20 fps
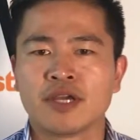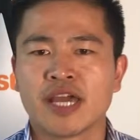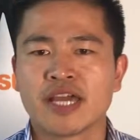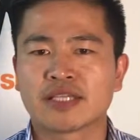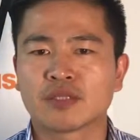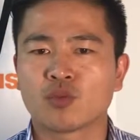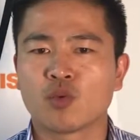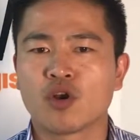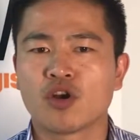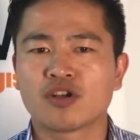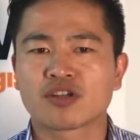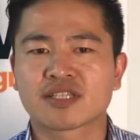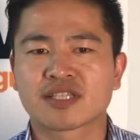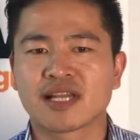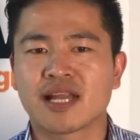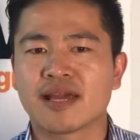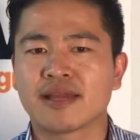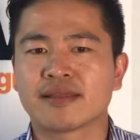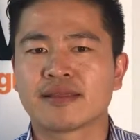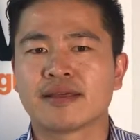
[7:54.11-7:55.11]
it will look
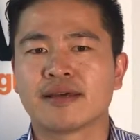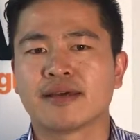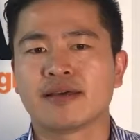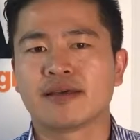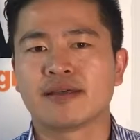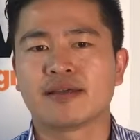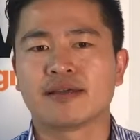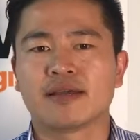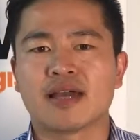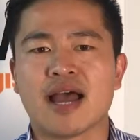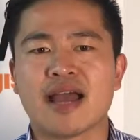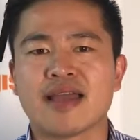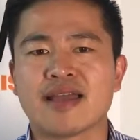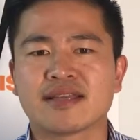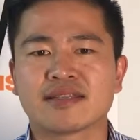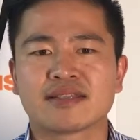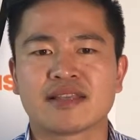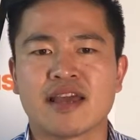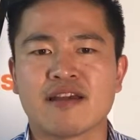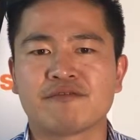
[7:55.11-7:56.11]
like the
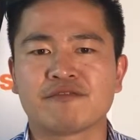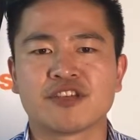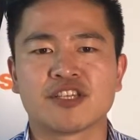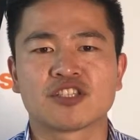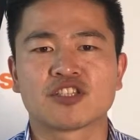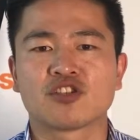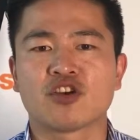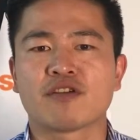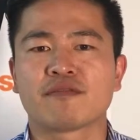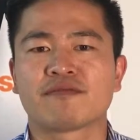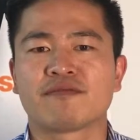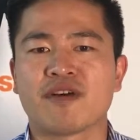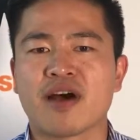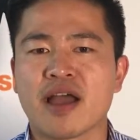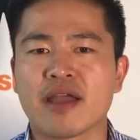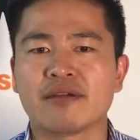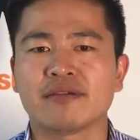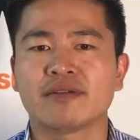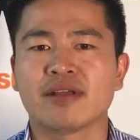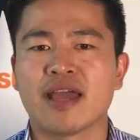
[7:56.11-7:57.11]
ISF is not
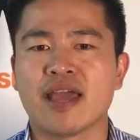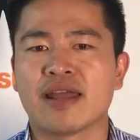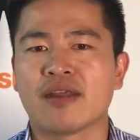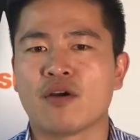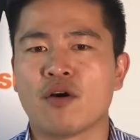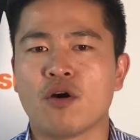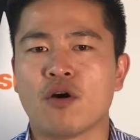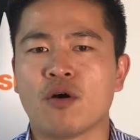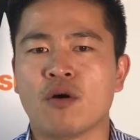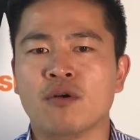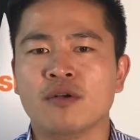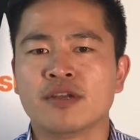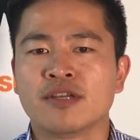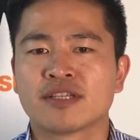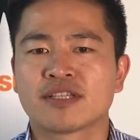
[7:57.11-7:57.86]
filed at all.